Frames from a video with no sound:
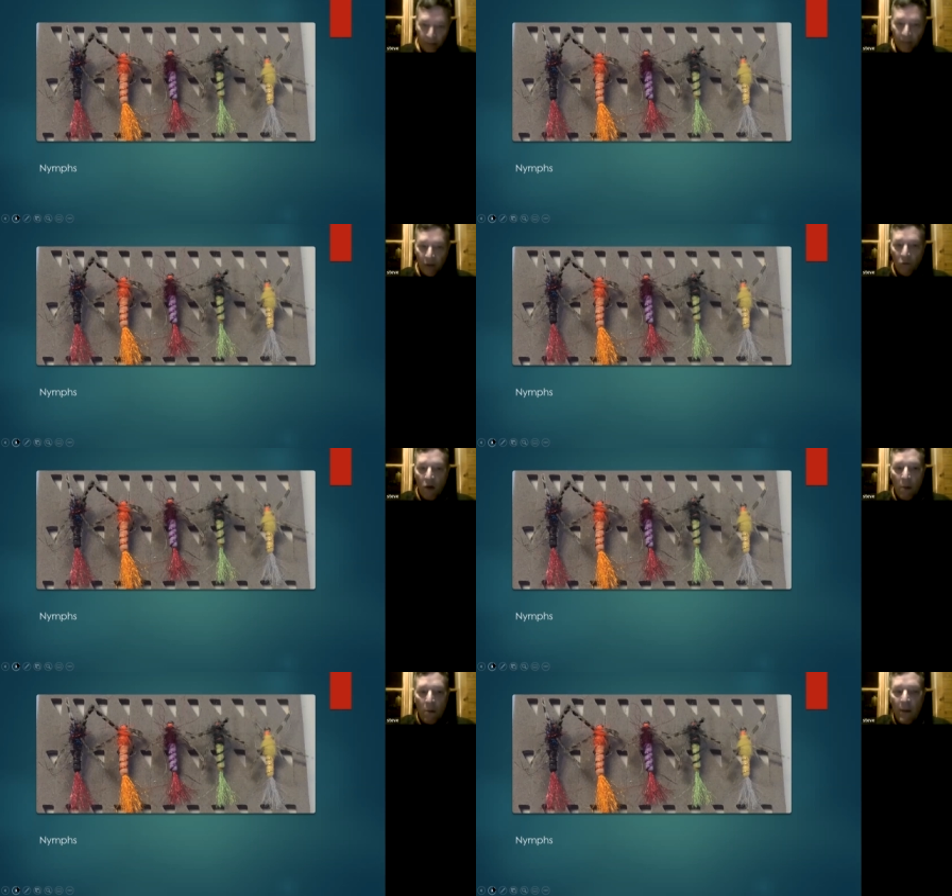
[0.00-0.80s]
the
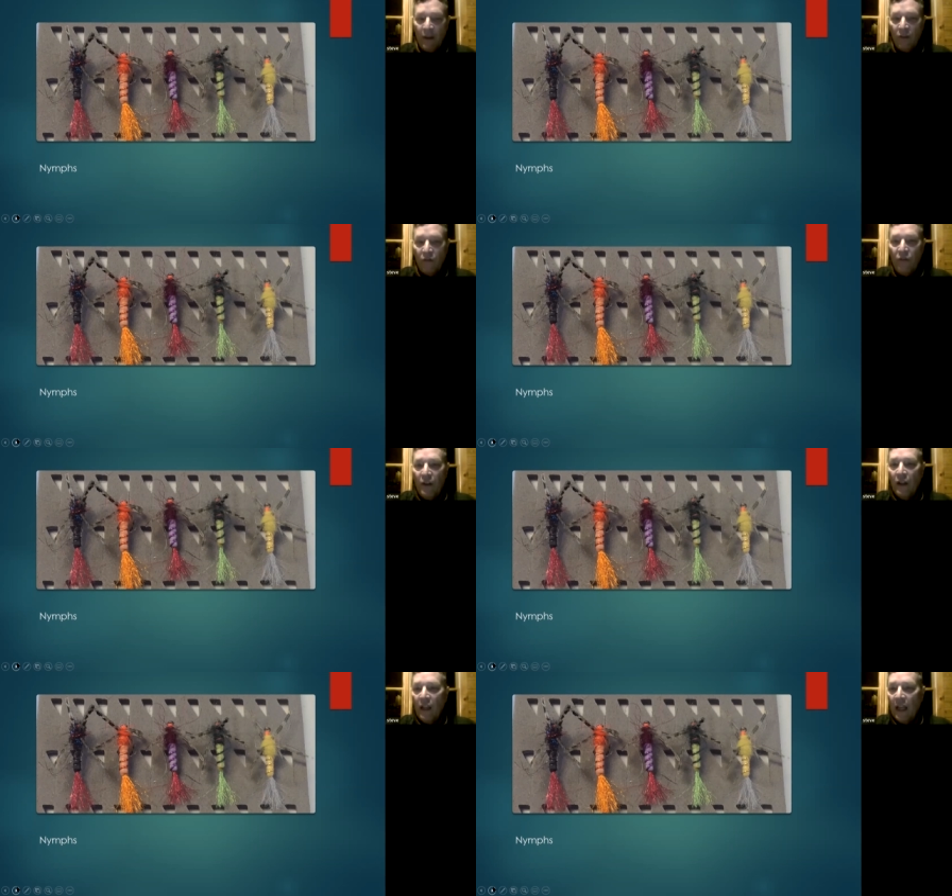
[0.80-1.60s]
rubber makes it
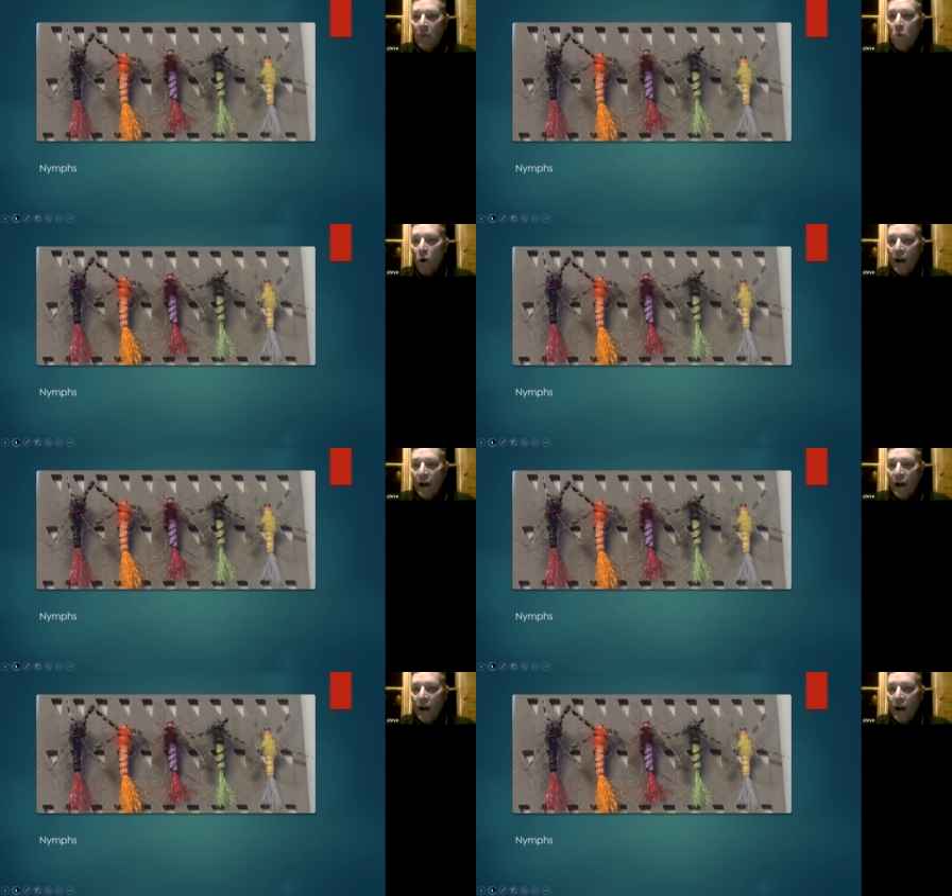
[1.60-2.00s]
feel like a more